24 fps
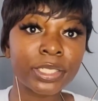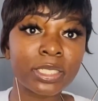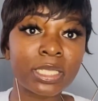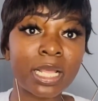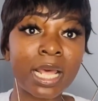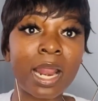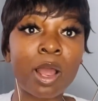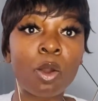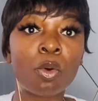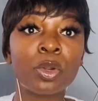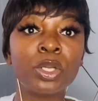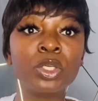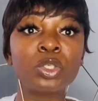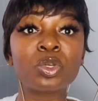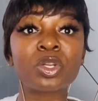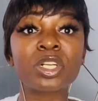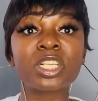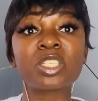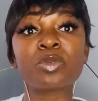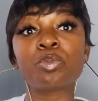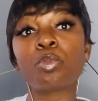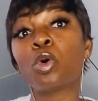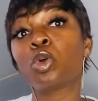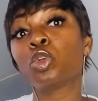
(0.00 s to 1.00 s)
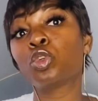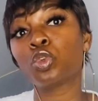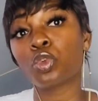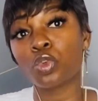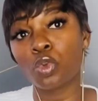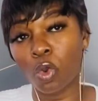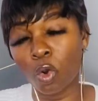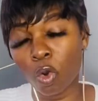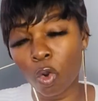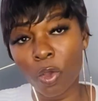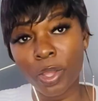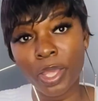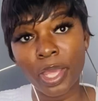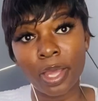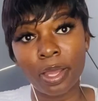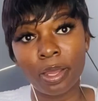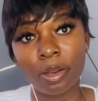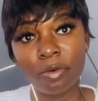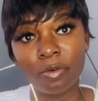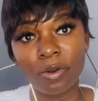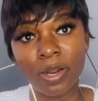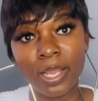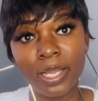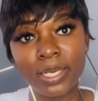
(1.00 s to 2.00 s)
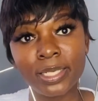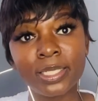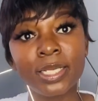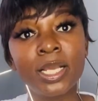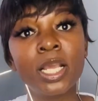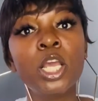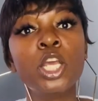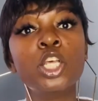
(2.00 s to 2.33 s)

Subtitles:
that are going to respond to your lawyer, right?